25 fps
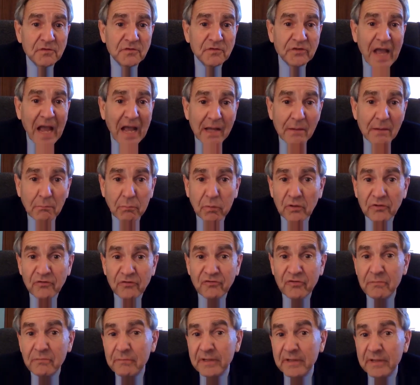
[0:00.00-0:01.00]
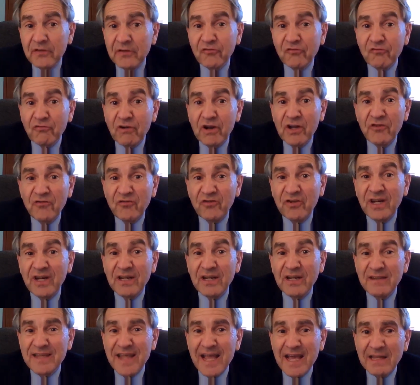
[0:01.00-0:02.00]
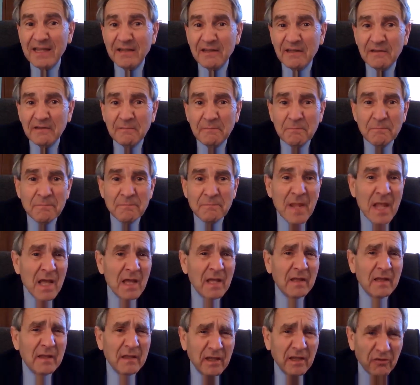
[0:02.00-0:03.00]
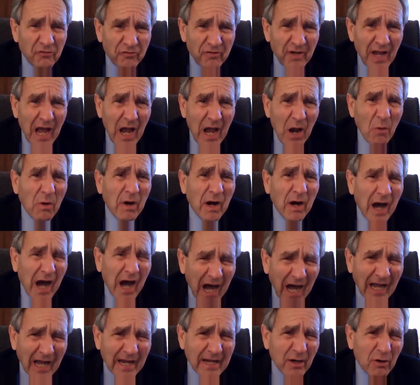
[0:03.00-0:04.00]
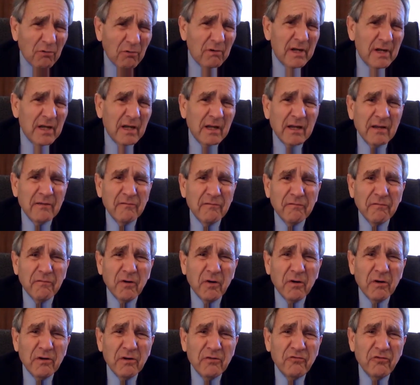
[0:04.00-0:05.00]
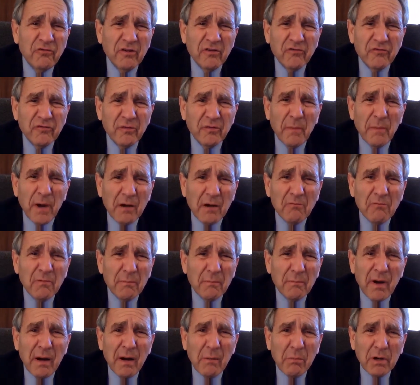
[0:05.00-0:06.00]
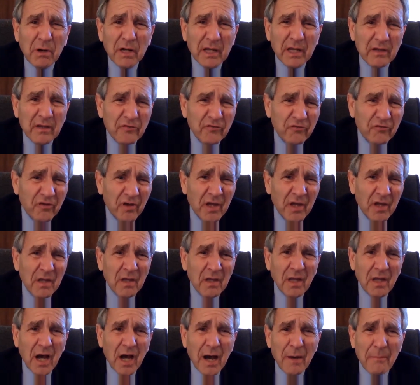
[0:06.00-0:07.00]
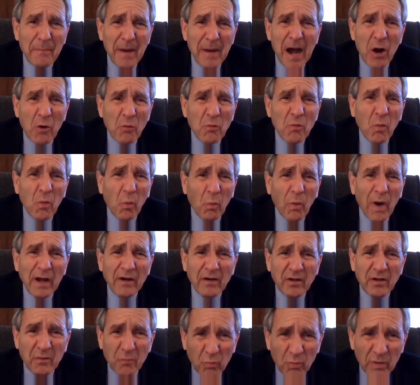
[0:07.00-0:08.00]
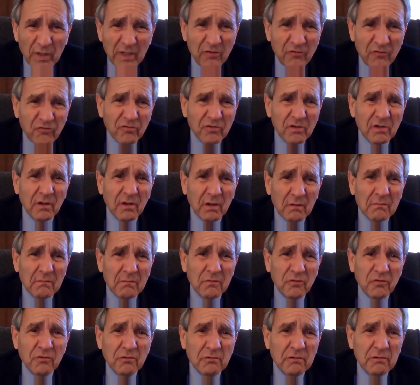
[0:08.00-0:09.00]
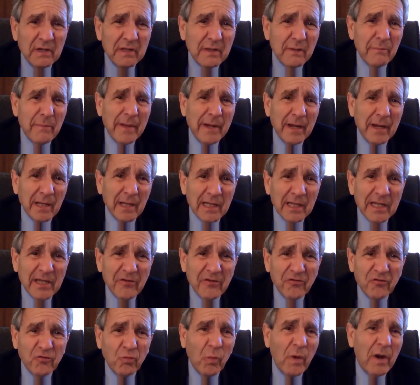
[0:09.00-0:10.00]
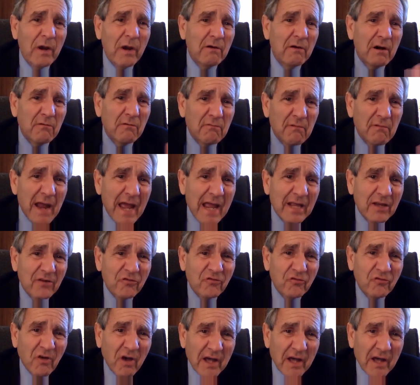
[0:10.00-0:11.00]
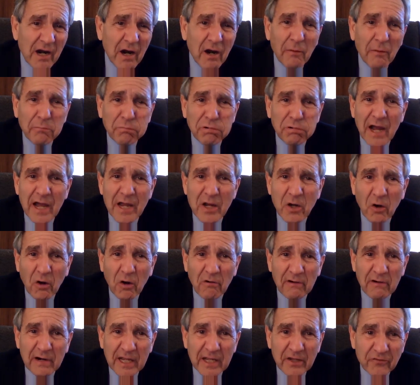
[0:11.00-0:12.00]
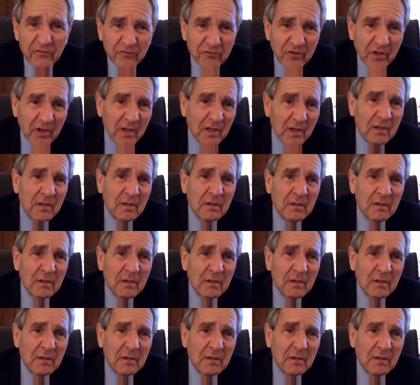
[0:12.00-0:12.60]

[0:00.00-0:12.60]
second Bush administration intended. There's now a high degree of convergence among Republicans about what we should do in the Middle East, where it ranks on our priorities,